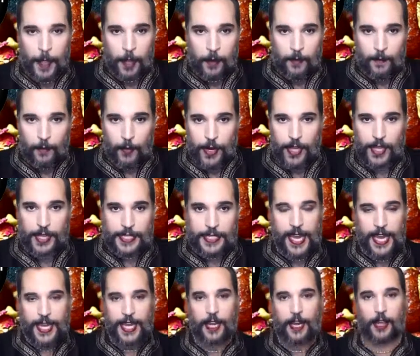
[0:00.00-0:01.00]
really
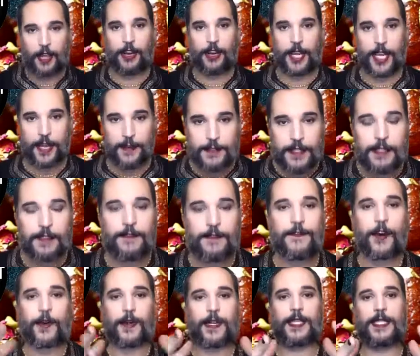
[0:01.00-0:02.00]
taking all your gifts and
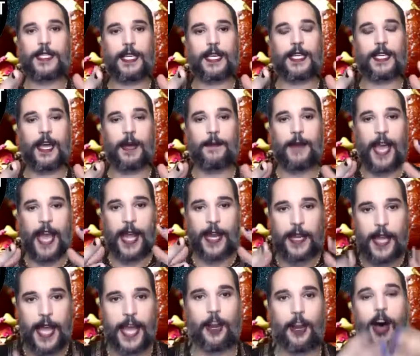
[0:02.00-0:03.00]
focusing them
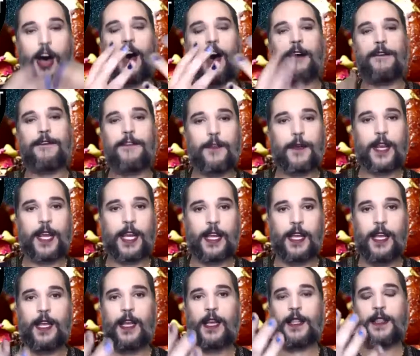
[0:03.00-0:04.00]
and
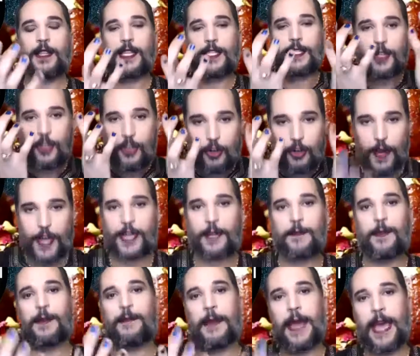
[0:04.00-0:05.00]
offering these
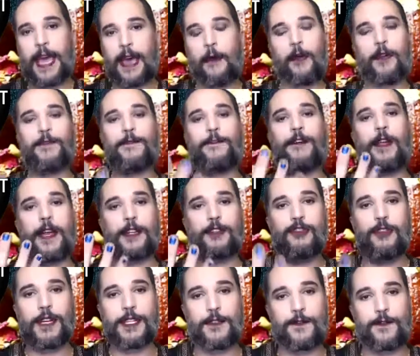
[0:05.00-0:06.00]
incredibly powerful and
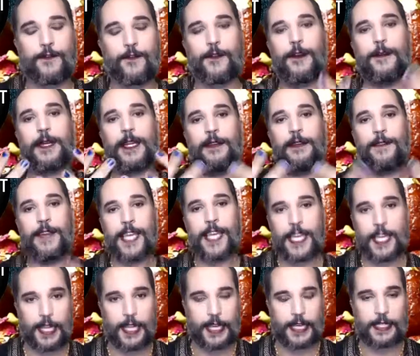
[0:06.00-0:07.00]
transformative
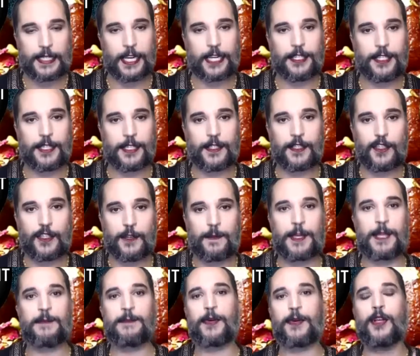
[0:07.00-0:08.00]
healing sessions to
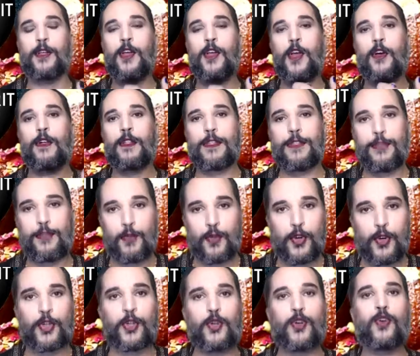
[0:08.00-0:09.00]
people
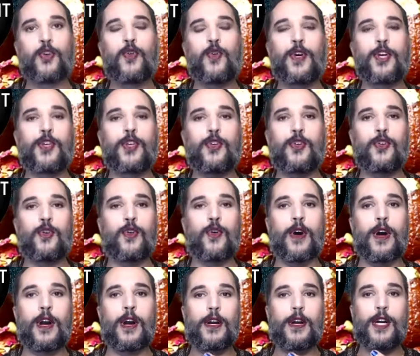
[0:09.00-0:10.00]
through
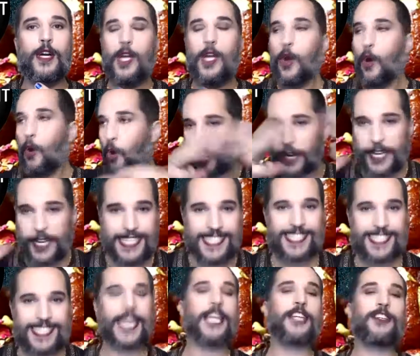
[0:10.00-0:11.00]
your
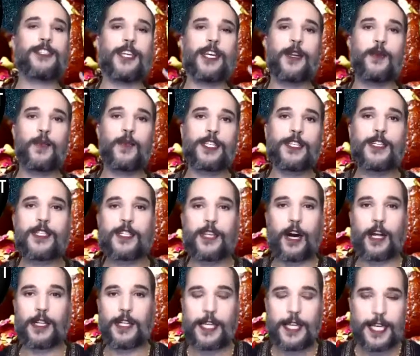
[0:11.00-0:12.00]
organization, which is
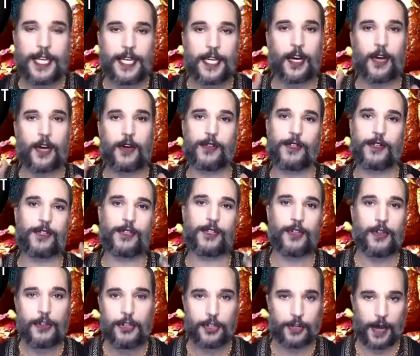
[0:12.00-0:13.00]
called Nico
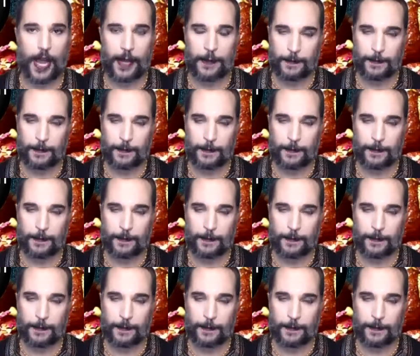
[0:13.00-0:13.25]
Sutra,